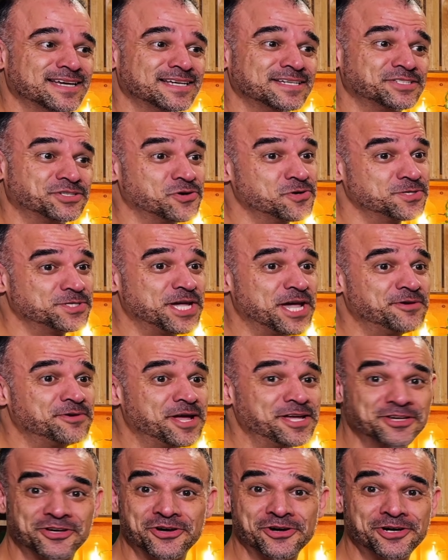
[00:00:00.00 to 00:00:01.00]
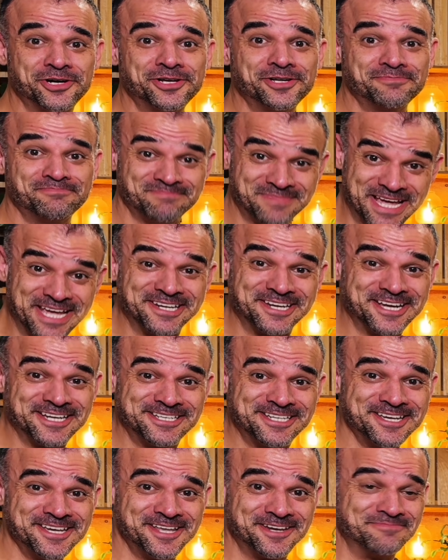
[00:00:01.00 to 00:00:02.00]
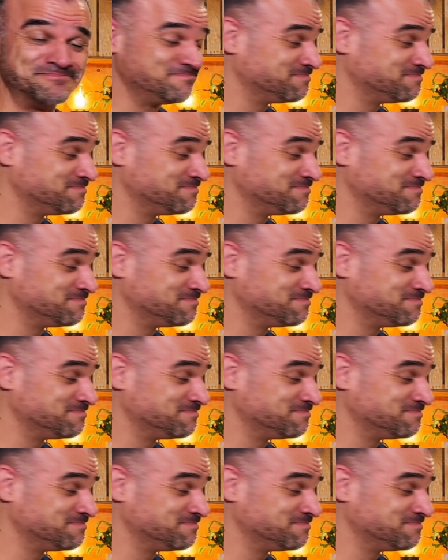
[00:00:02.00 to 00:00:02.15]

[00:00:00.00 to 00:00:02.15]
Turns out I could, and I did.